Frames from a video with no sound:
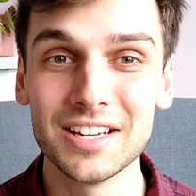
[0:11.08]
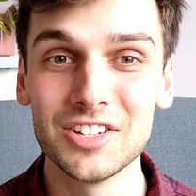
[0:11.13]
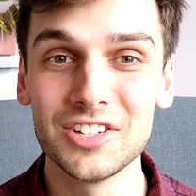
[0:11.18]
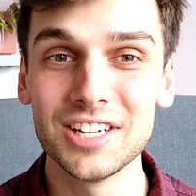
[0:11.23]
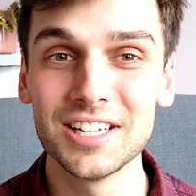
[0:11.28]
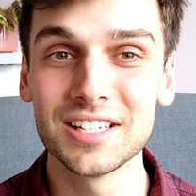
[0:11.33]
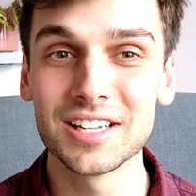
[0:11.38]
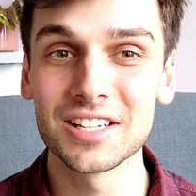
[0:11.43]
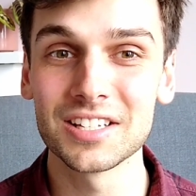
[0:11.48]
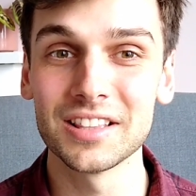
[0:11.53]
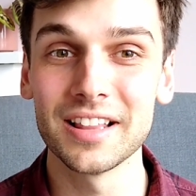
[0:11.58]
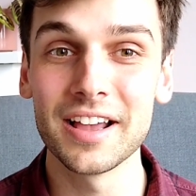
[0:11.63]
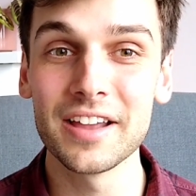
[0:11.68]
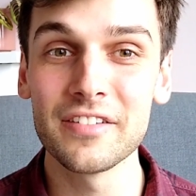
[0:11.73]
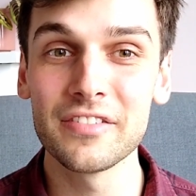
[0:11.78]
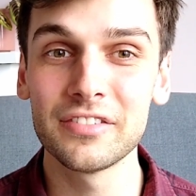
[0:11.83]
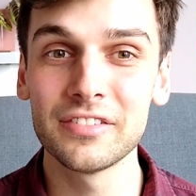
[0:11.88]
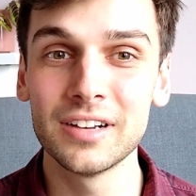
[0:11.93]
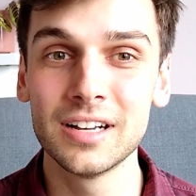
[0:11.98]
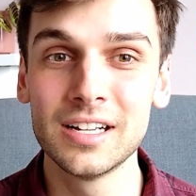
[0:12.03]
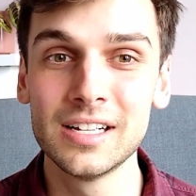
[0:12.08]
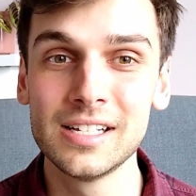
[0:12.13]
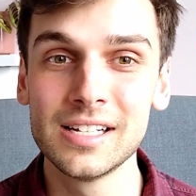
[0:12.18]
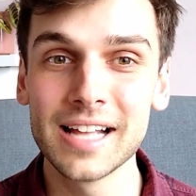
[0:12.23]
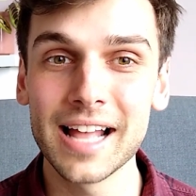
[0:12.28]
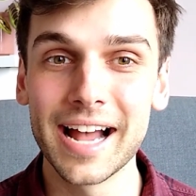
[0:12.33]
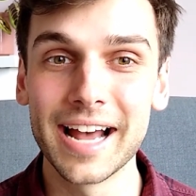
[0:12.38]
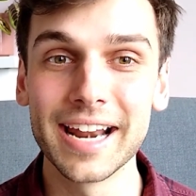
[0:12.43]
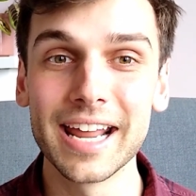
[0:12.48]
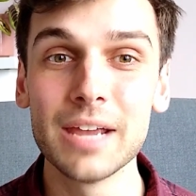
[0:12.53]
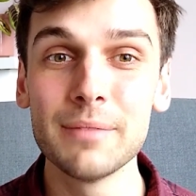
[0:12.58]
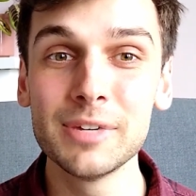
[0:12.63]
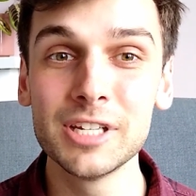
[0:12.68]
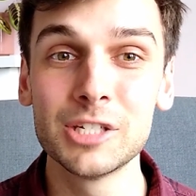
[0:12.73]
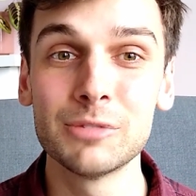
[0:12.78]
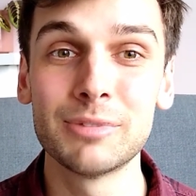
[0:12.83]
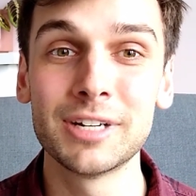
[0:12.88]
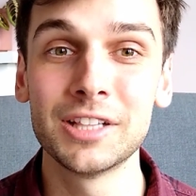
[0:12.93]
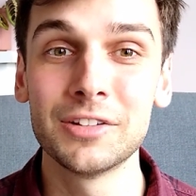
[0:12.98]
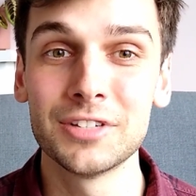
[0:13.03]
in Jesus' life and aiming
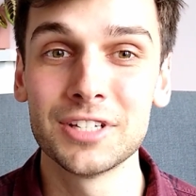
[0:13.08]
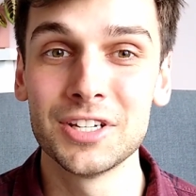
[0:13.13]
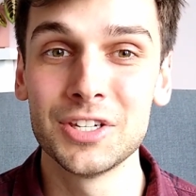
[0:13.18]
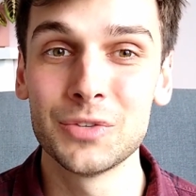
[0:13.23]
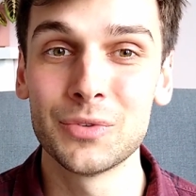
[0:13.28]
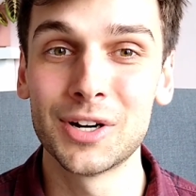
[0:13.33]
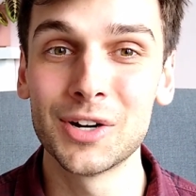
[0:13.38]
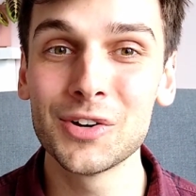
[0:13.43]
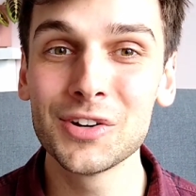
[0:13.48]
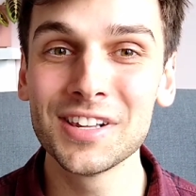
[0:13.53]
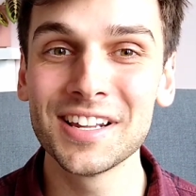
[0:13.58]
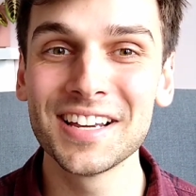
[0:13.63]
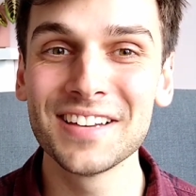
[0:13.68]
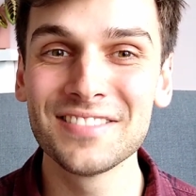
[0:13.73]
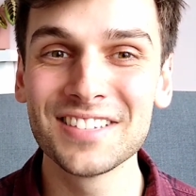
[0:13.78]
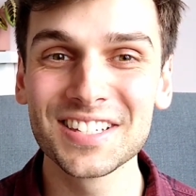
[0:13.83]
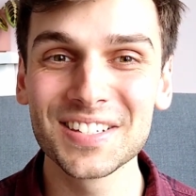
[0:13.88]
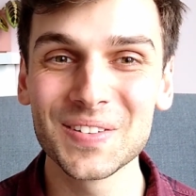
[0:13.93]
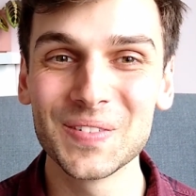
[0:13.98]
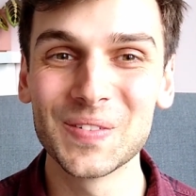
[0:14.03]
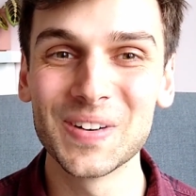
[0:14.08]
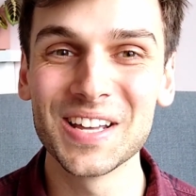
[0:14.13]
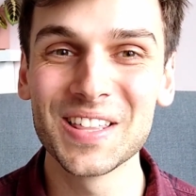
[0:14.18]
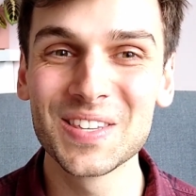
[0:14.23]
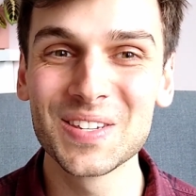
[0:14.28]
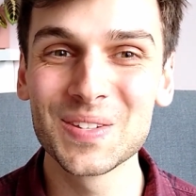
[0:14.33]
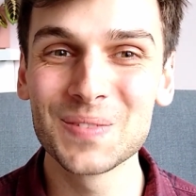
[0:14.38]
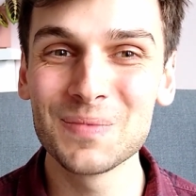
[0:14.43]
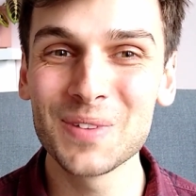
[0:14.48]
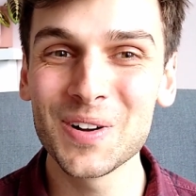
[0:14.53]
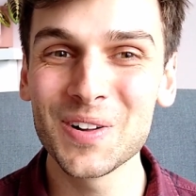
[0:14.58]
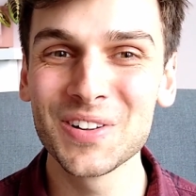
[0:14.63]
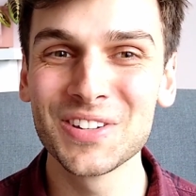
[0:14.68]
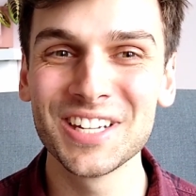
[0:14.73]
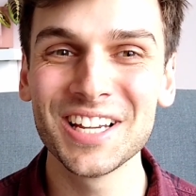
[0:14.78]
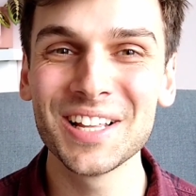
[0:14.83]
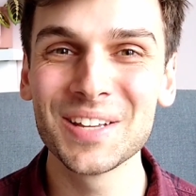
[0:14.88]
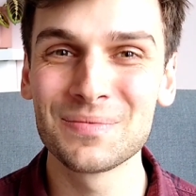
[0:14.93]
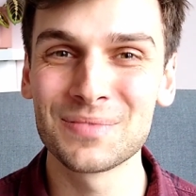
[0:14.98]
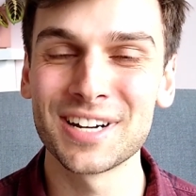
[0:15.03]
to bring those into our own lives with small
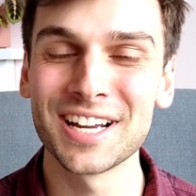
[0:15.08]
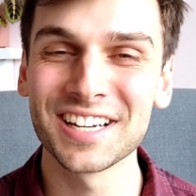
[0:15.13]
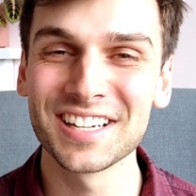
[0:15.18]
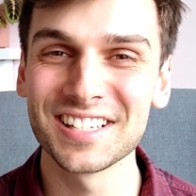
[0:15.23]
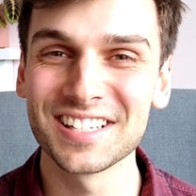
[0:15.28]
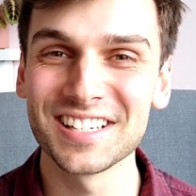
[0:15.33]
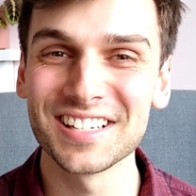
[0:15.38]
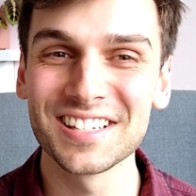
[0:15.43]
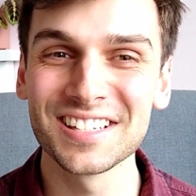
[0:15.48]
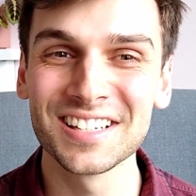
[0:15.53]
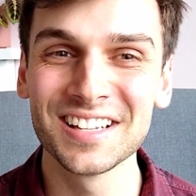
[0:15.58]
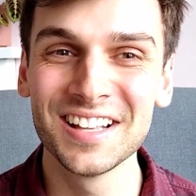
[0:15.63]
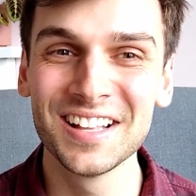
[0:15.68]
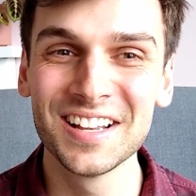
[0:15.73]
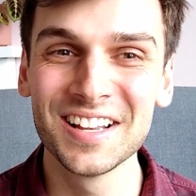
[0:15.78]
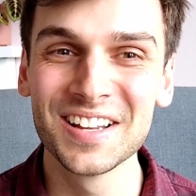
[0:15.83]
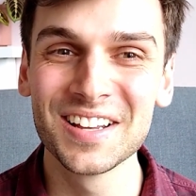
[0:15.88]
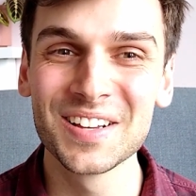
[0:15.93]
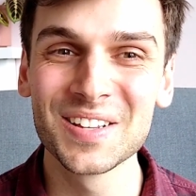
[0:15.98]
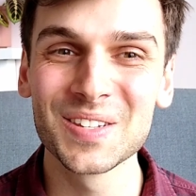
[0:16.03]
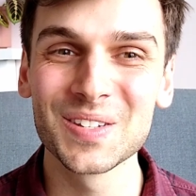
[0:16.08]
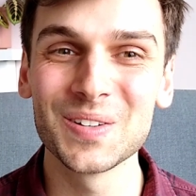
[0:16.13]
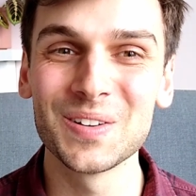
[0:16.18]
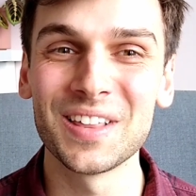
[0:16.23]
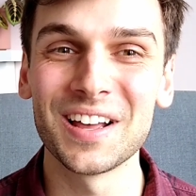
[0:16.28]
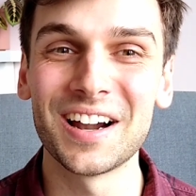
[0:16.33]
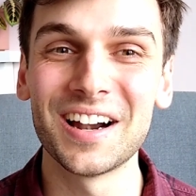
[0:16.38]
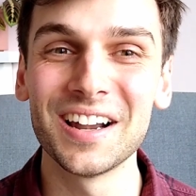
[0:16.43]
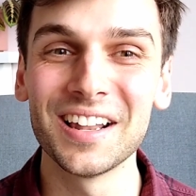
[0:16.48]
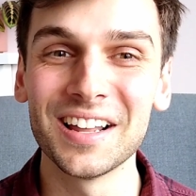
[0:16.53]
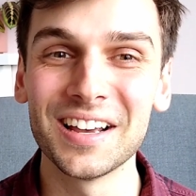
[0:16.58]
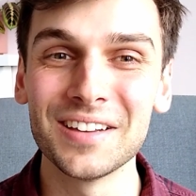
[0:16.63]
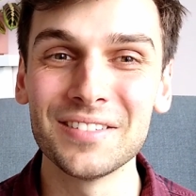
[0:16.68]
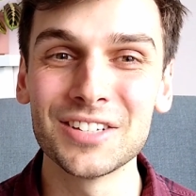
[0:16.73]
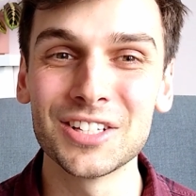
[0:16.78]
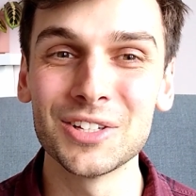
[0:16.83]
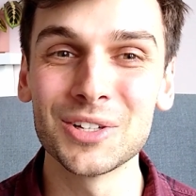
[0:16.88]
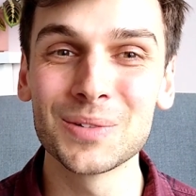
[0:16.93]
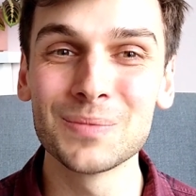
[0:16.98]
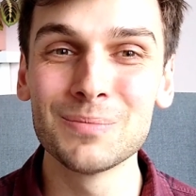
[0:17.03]
daily practices so that our
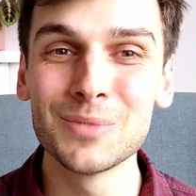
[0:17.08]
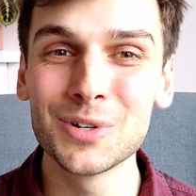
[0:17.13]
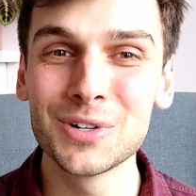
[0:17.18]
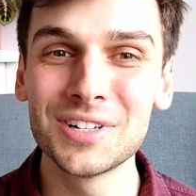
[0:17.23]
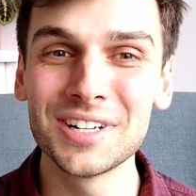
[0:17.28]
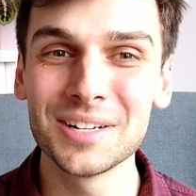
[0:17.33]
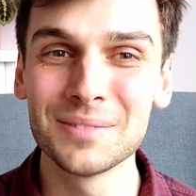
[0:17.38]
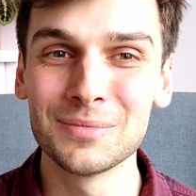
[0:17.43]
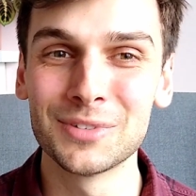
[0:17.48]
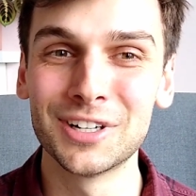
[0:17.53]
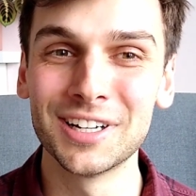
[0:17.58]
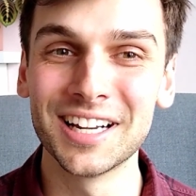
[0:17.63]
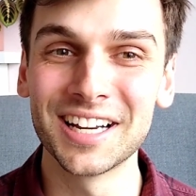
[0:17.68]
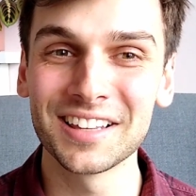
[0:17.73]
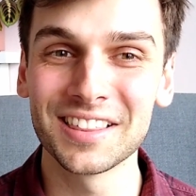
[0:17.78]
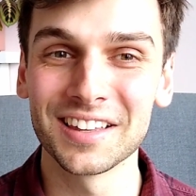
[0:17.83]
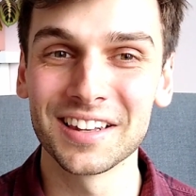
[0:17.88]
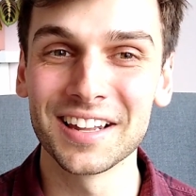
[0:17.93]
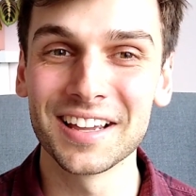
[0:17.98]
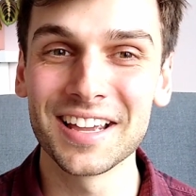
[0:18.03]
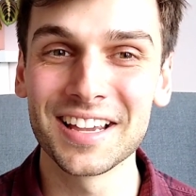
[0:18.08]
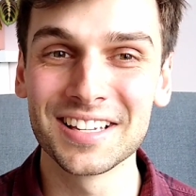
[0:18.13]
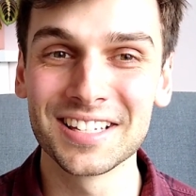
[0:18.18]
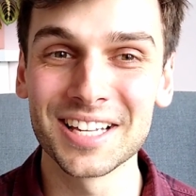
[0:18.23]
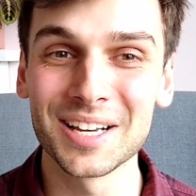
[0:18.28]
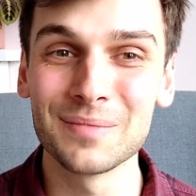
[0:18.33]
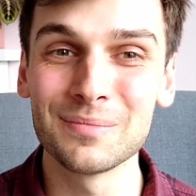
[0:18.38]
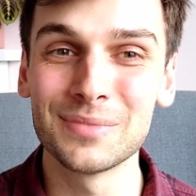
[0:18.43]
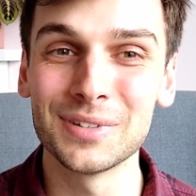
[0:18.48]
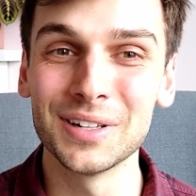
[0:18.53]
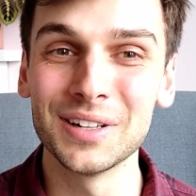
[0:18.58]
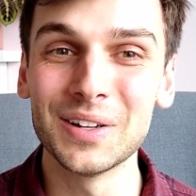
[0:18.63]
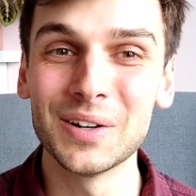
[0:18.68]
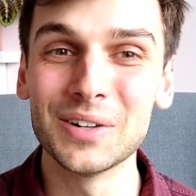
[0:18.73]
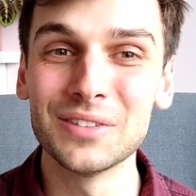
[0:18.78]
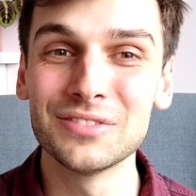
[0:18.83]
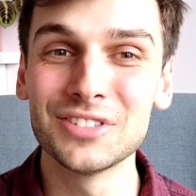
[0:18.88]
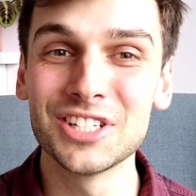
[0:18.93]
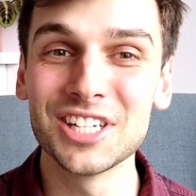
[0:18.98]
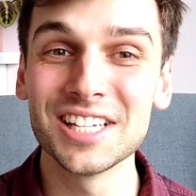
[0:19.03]
lives look more and more like the example
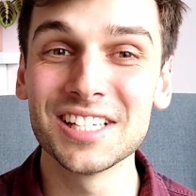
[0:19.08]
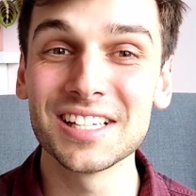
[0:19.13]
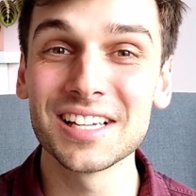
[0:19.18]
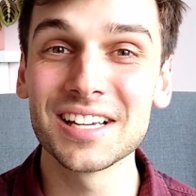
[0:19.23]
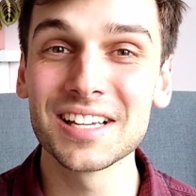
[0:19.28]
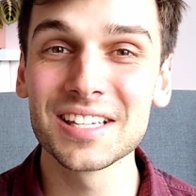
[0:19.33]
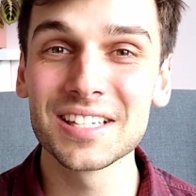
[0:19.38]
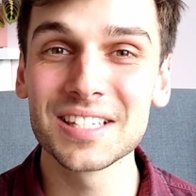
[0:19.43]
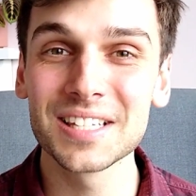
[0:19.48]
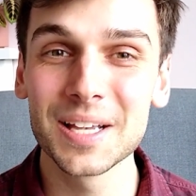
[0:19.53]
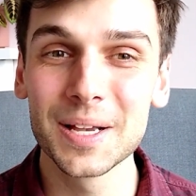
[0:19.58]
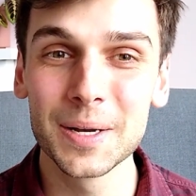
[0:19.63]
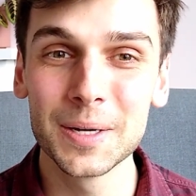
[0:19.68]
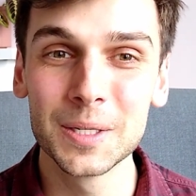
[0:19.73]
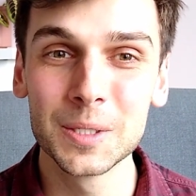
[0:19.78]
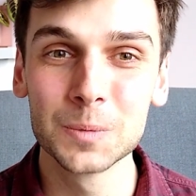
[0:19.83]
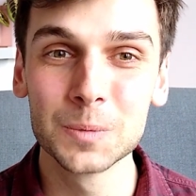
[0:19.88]
of Jesus.